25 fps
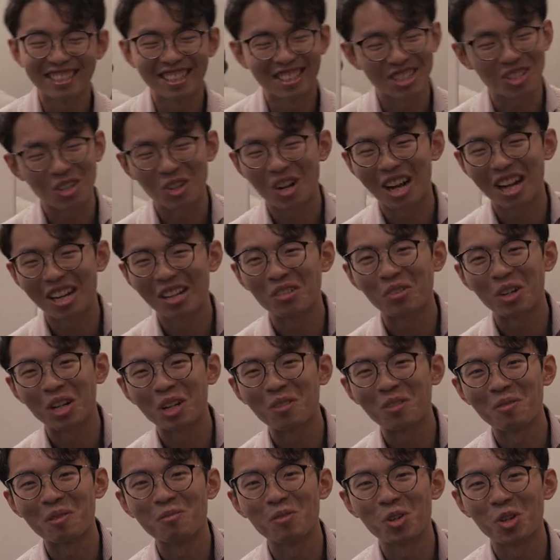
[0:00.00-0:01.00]
So highly
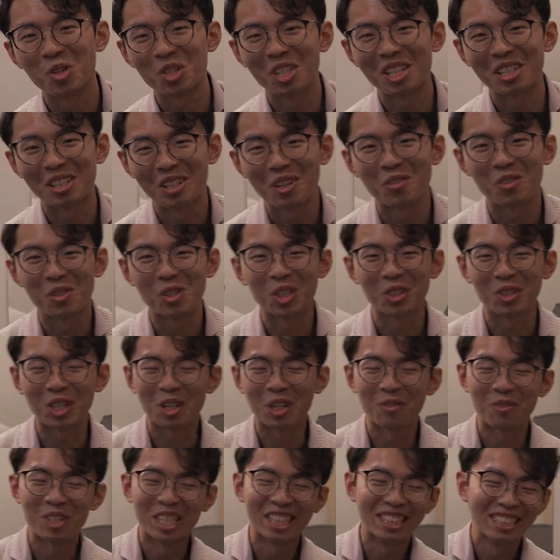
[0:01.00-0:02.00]
recommend Boston if you want
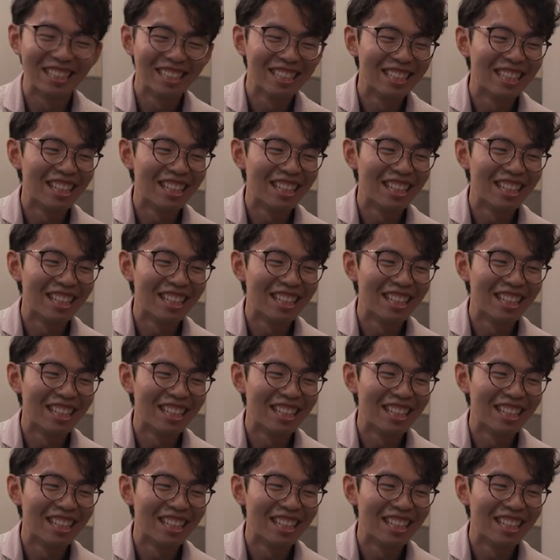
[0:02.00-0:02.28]
to come here.